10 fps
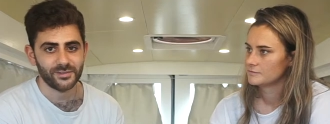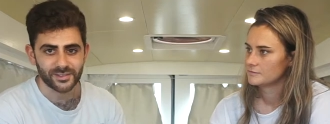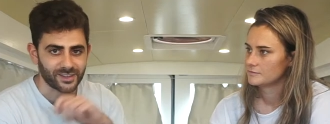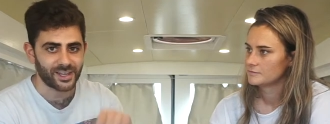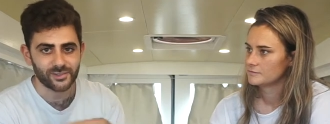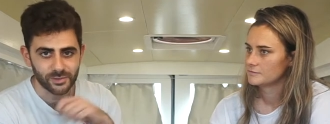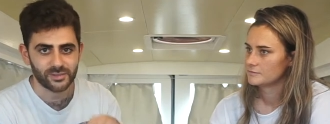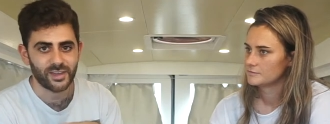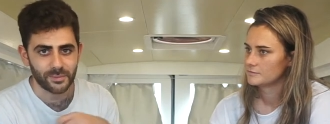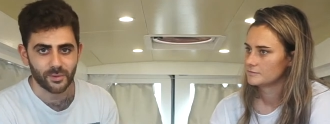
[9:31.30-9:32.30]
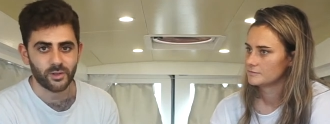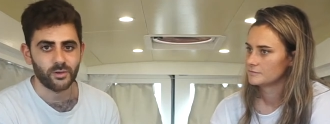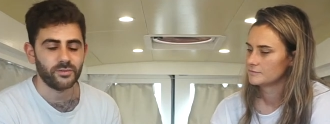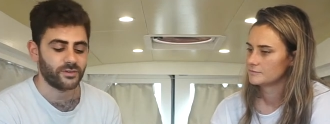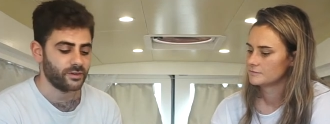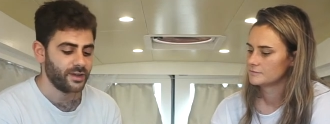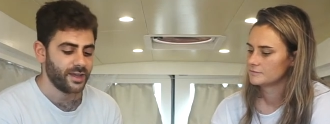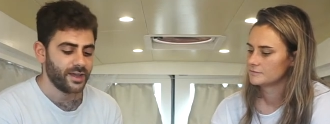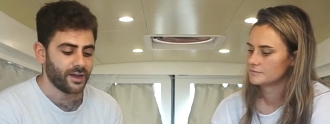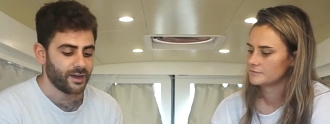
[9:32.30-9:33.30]
Speaker 1: it's electrical tape all over.
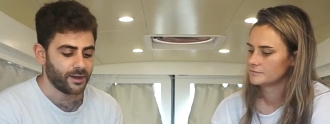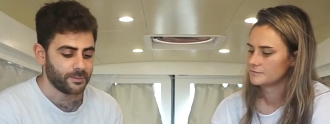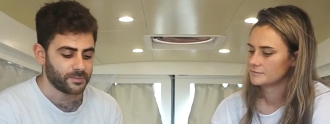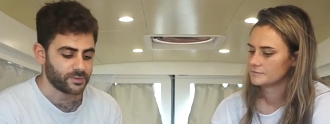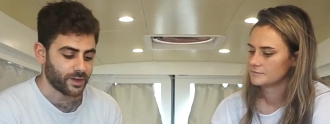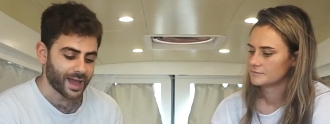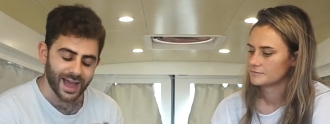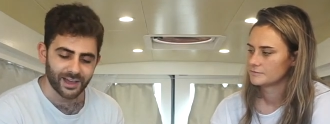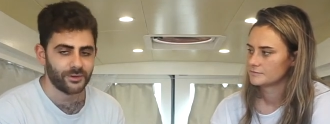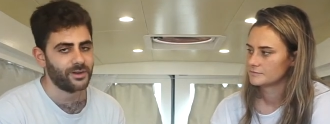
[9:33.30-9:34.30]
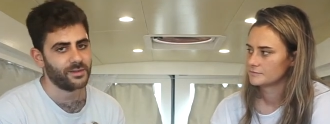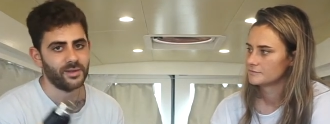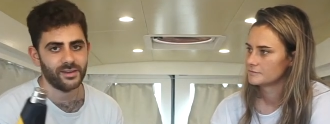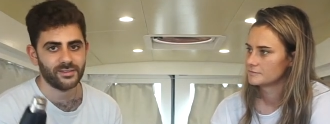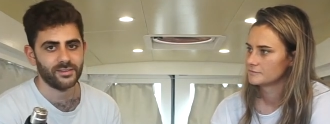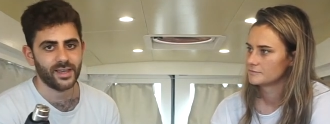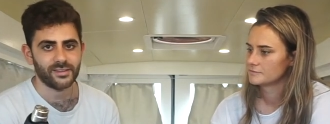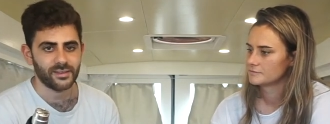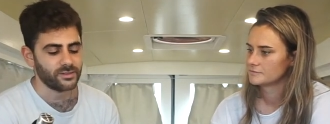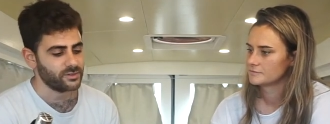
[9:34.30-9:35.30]
Um, so I highly recommend it to
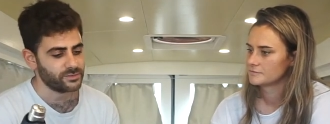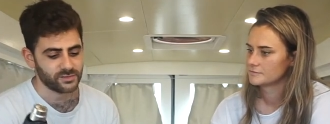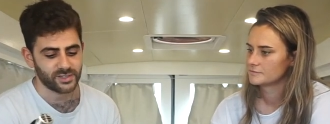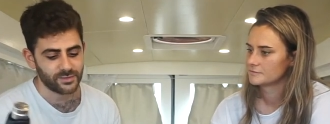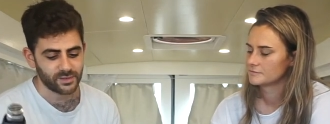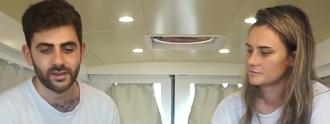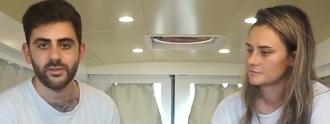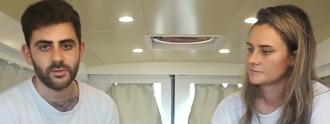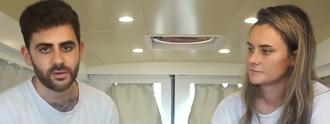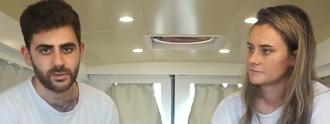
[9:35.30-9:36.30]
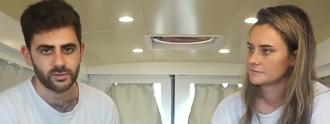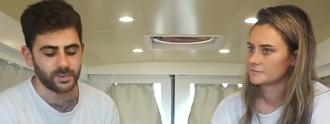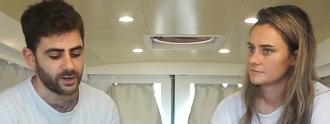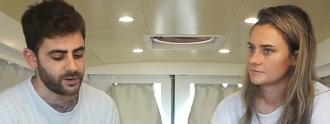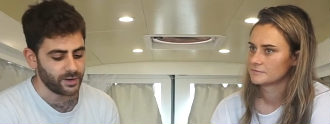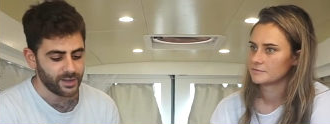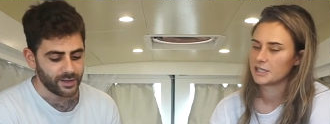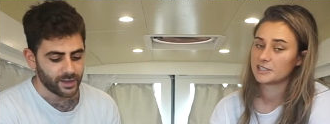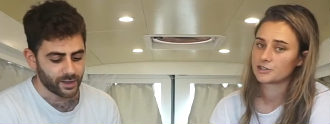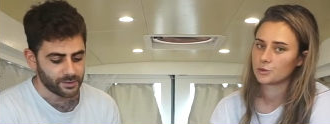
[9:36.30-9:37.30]
get this just for safety and it'll look much better.
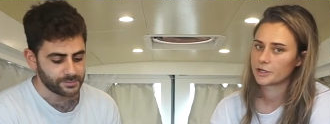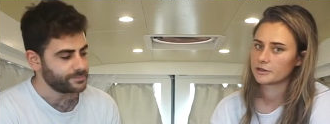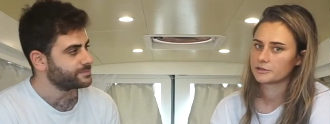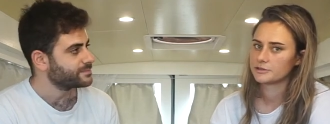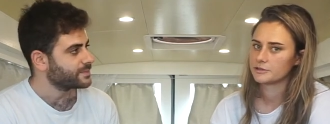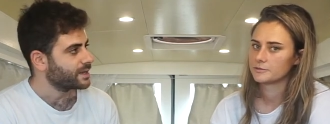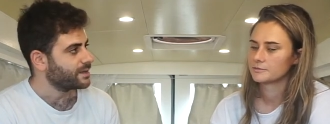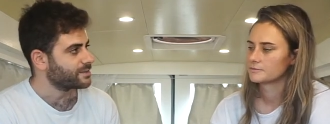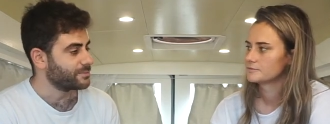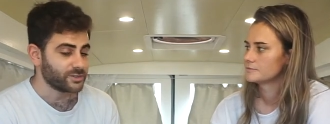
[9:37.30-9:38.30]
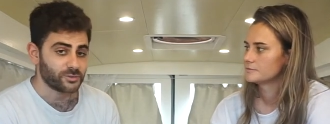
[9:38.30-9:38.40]
And it's um, quicker too. It's much